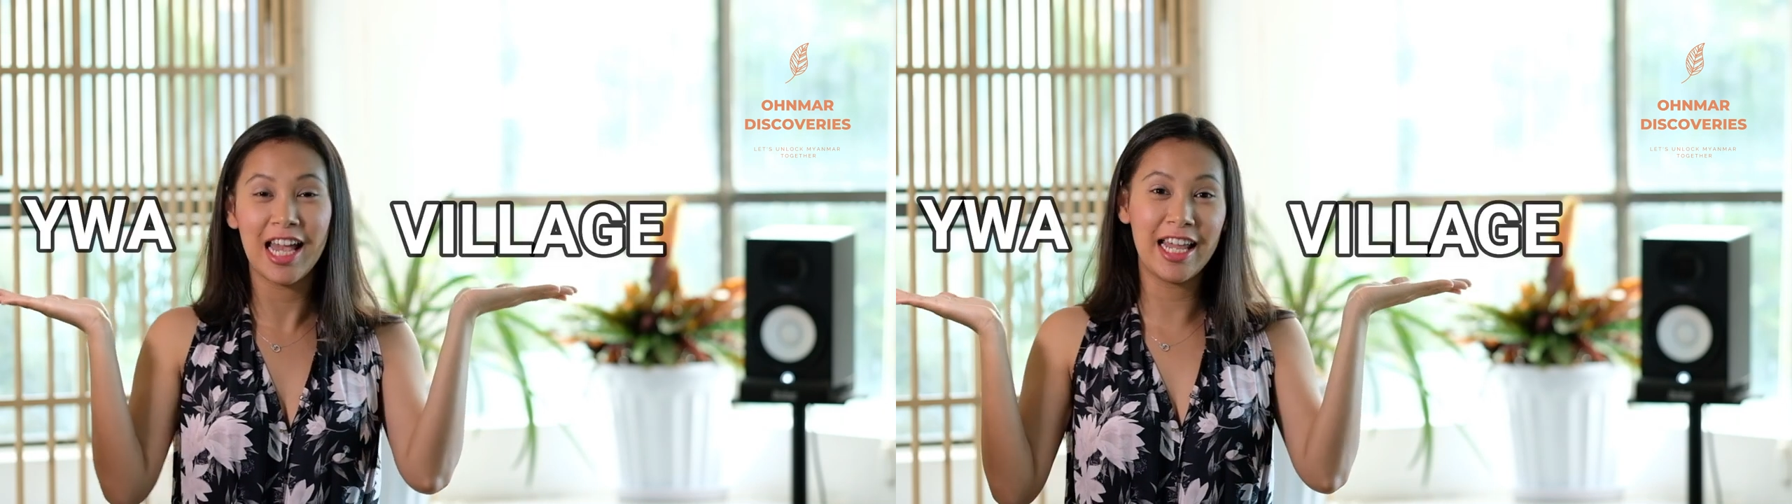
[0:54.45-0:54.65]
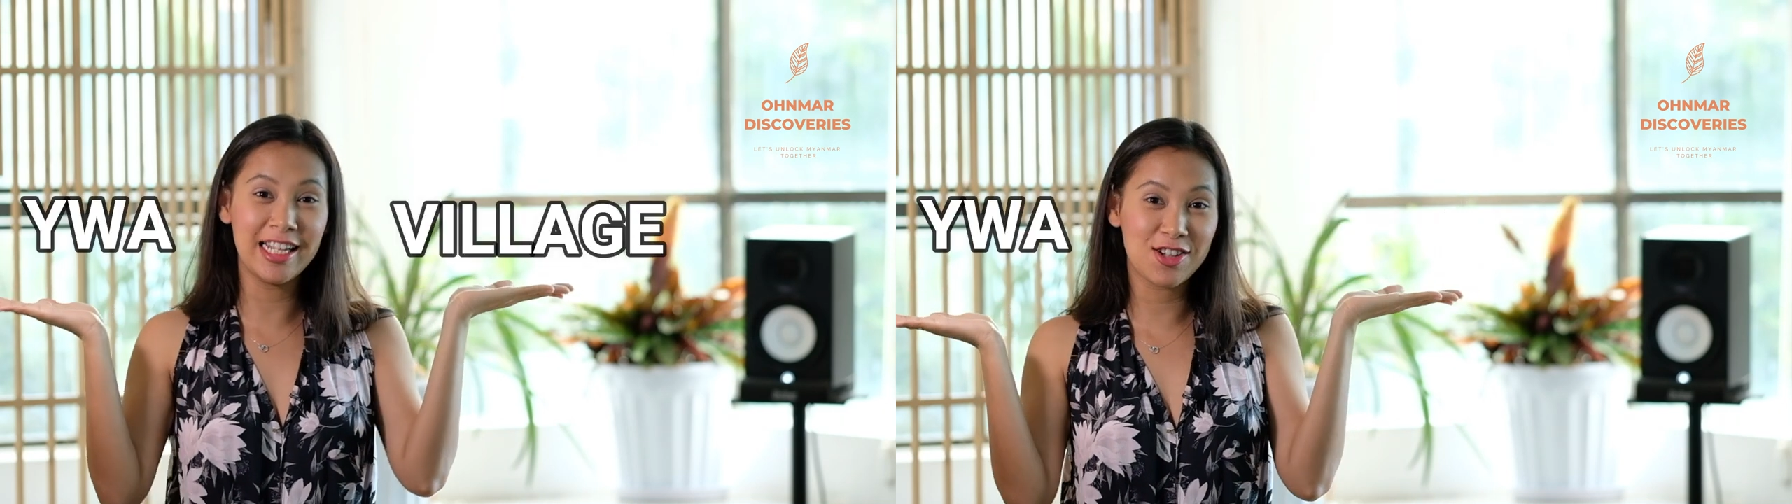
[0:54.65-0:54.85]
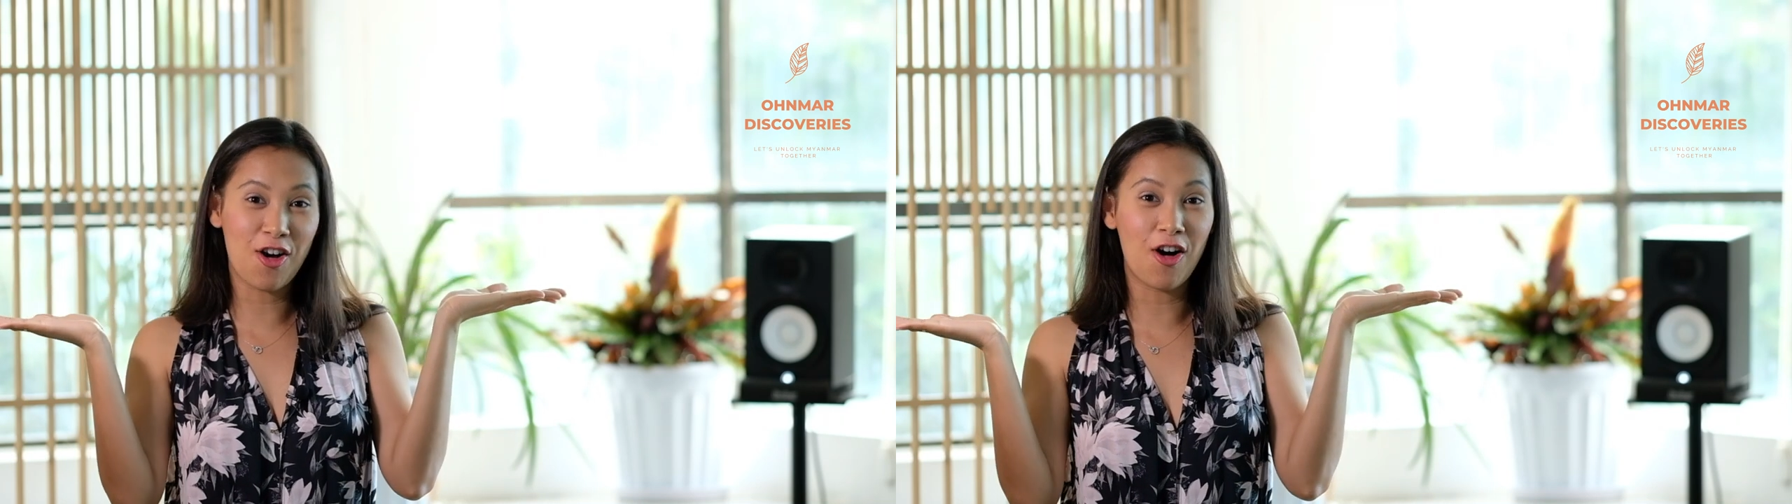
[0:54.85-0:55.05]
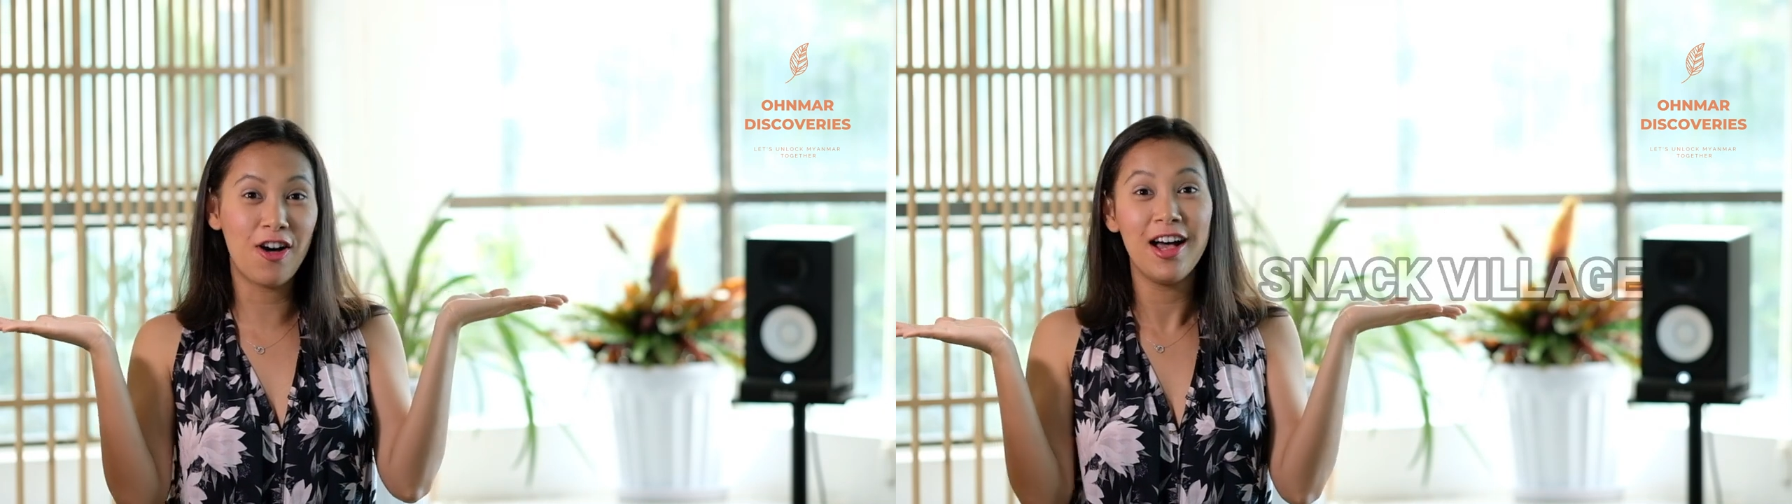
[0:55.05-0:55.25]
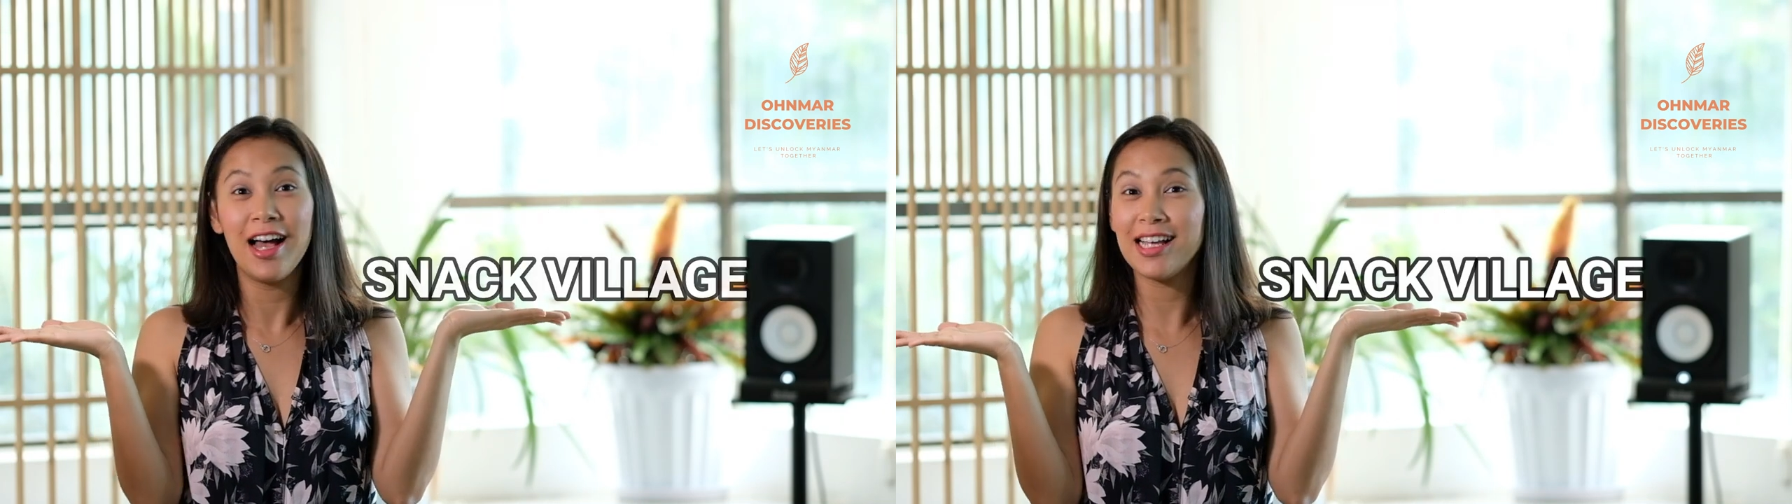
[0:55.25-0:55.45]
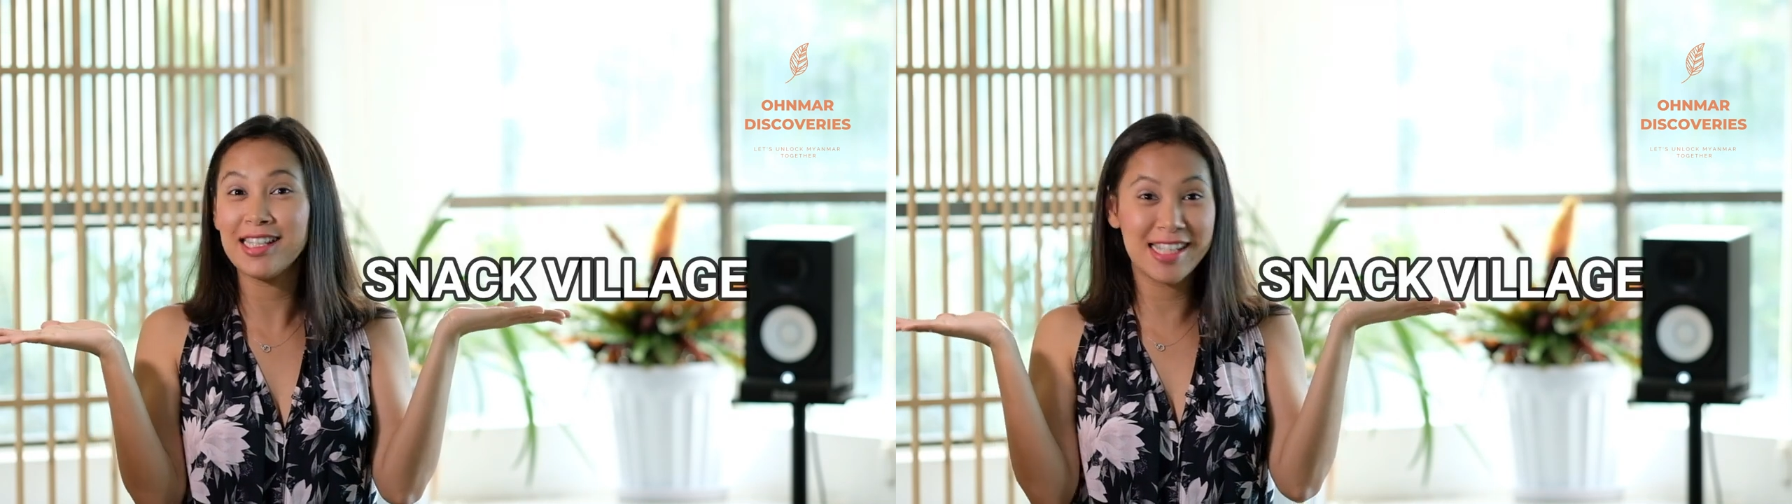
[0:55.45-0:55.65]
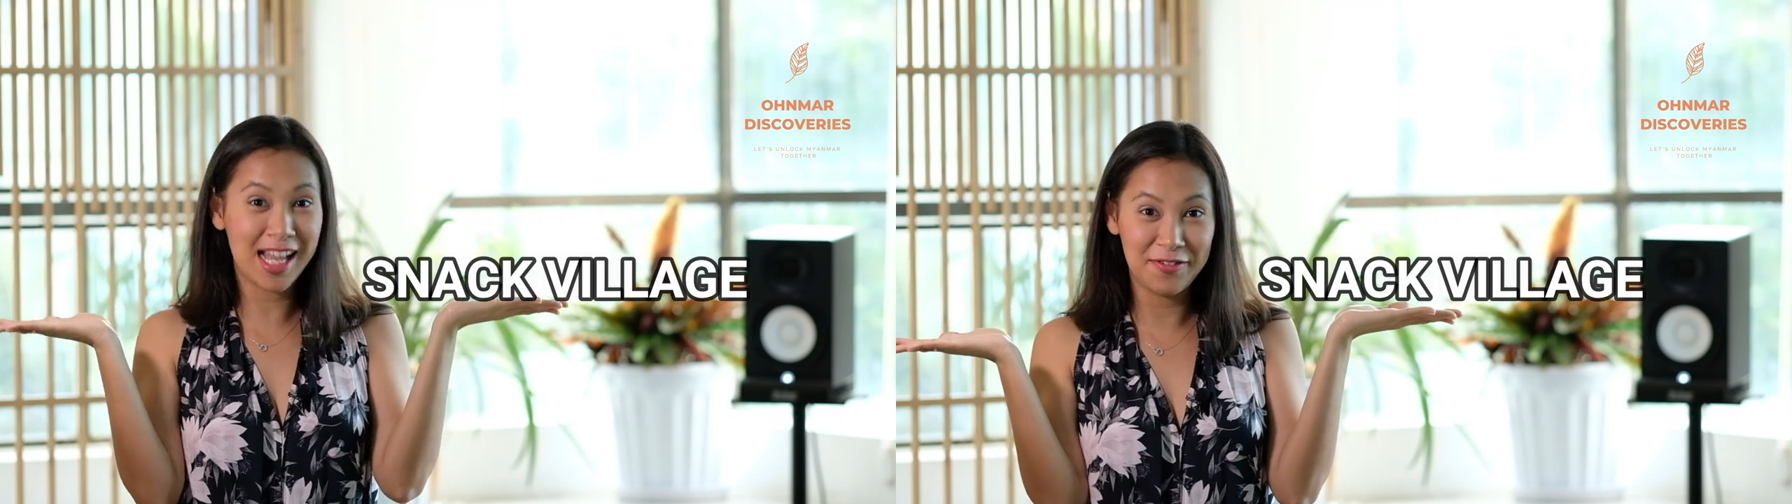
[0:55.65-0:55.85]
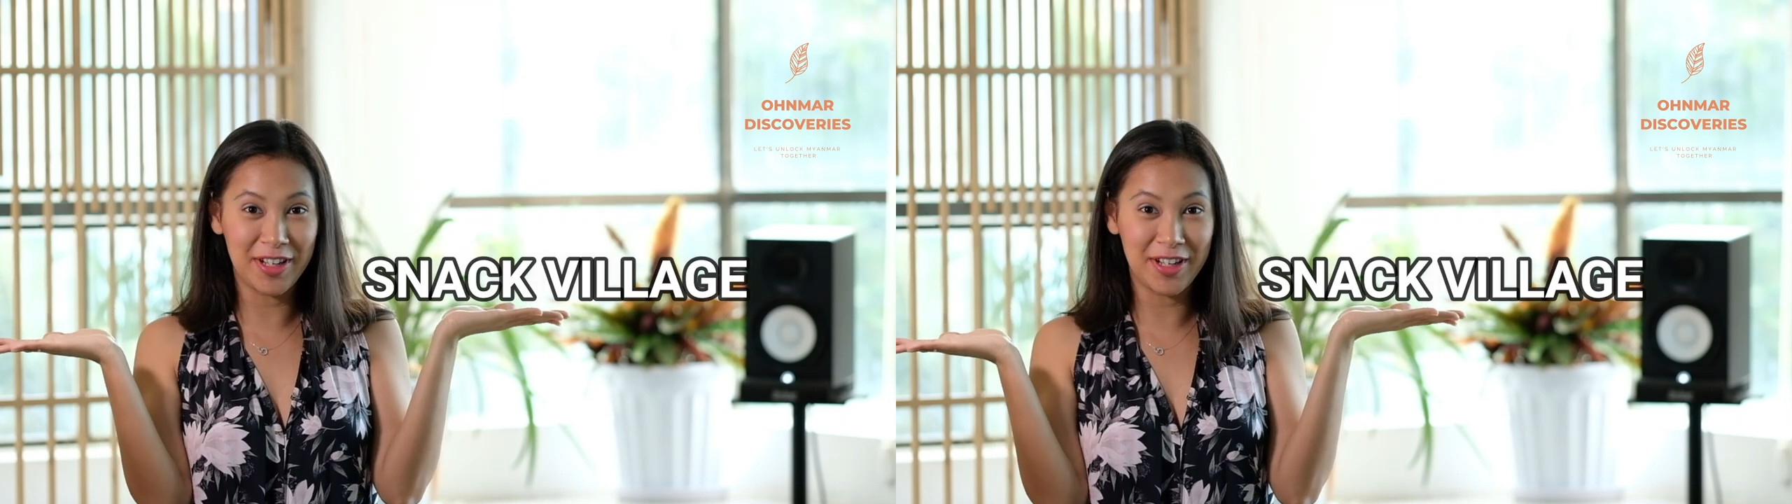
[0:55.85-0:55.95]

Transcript: It is called a snack